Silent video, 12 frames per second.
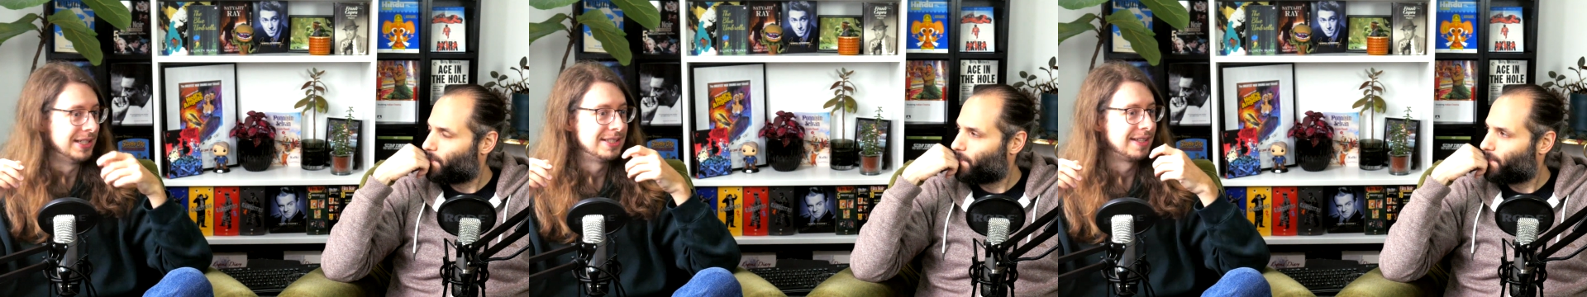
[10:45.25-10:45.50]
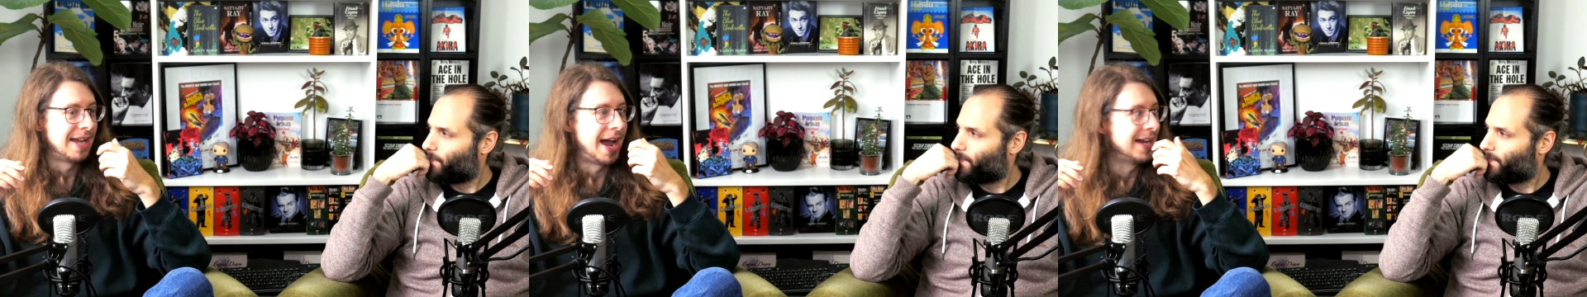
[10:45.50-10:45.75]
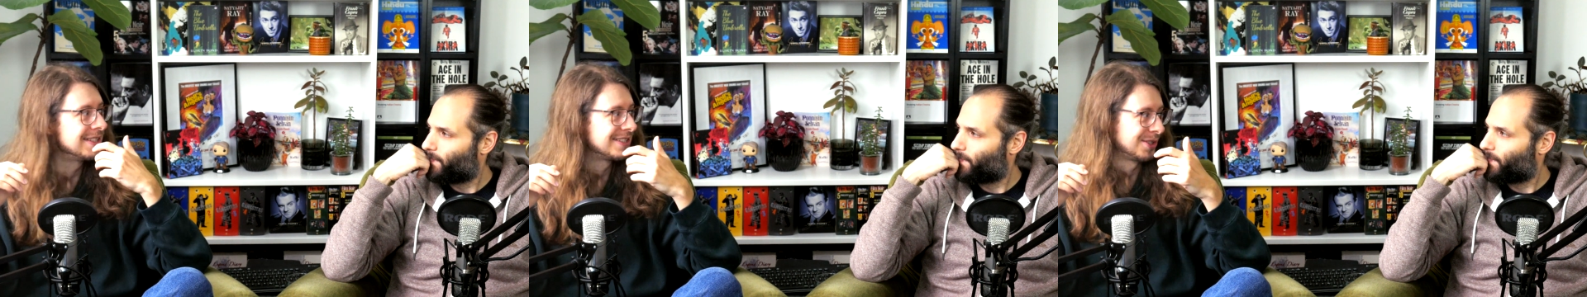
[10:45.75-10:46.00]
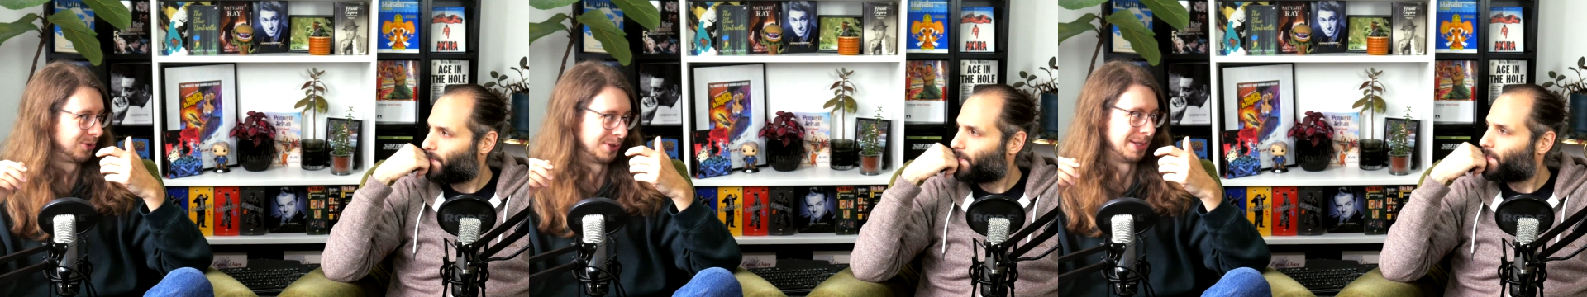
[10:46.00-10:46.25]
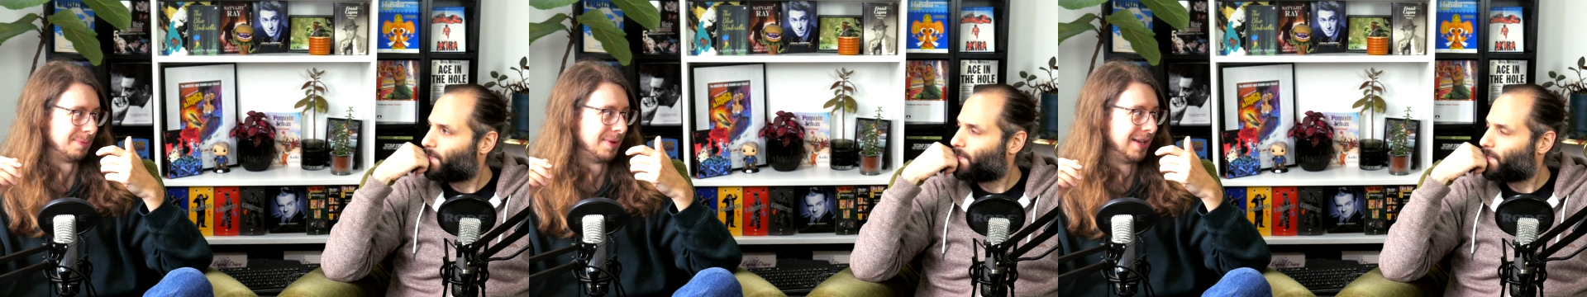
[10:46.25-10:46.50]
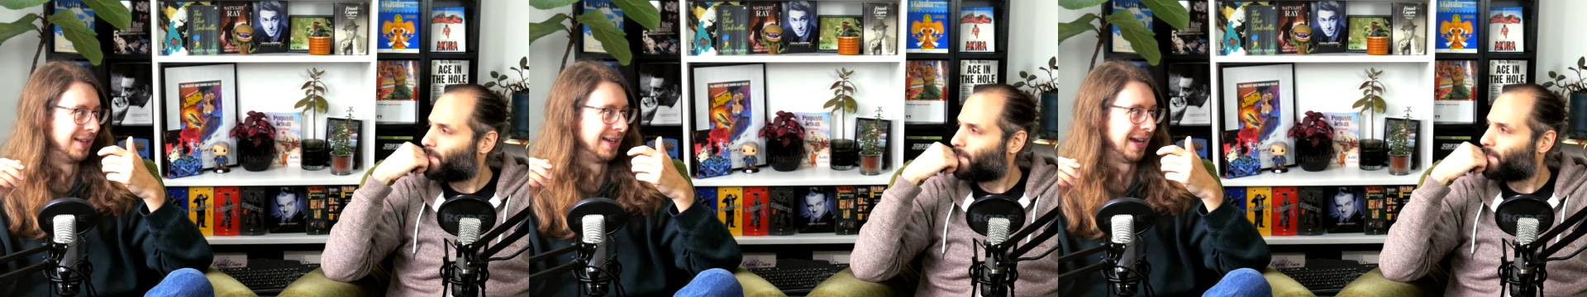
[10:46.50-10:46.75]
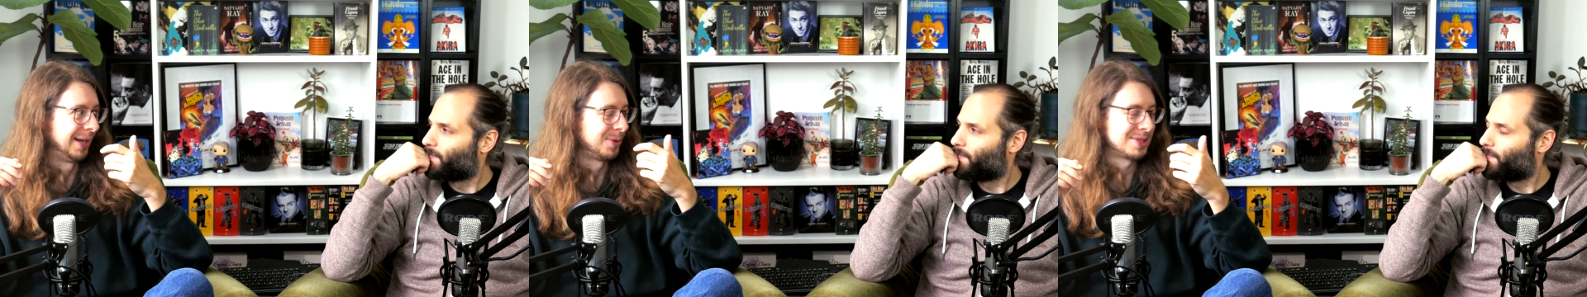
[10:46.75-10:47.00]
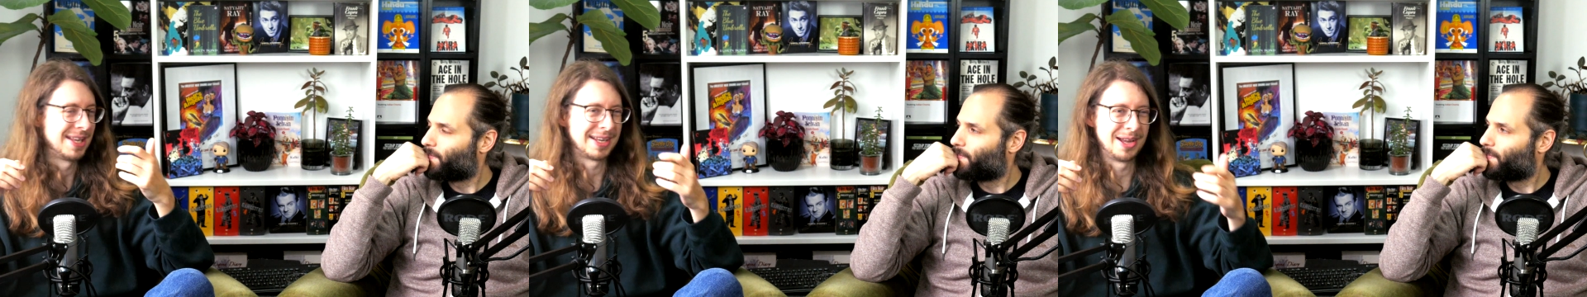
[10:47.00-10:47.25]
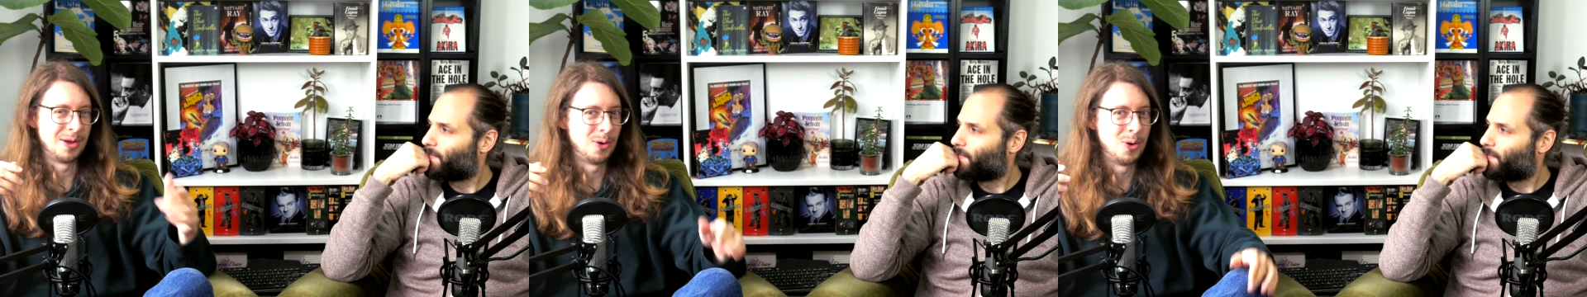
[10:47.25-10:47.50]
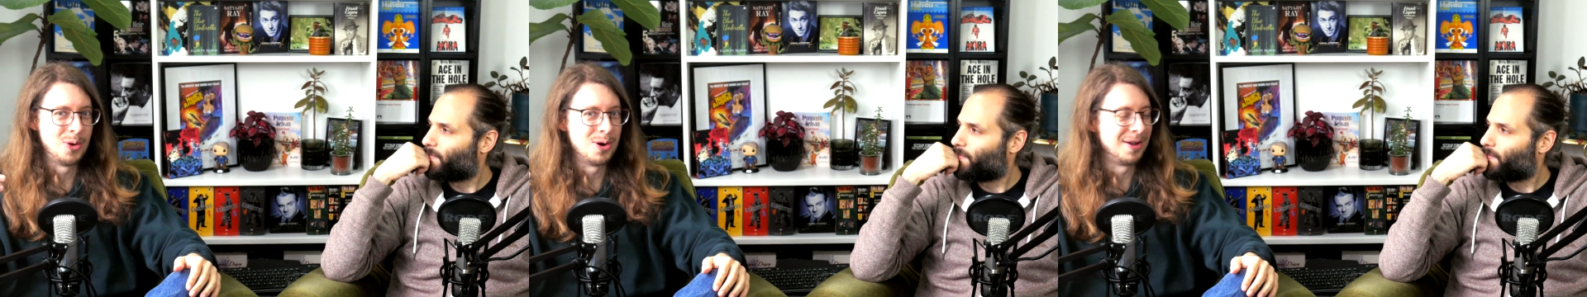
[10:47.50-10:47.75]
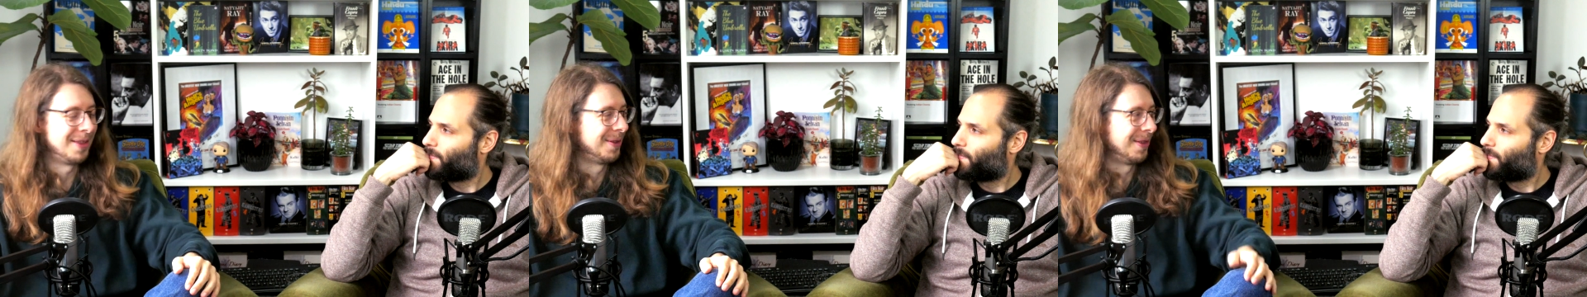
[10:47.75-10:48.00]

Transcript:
Speaker 1: eating ice cream, mm. and I was like, "Who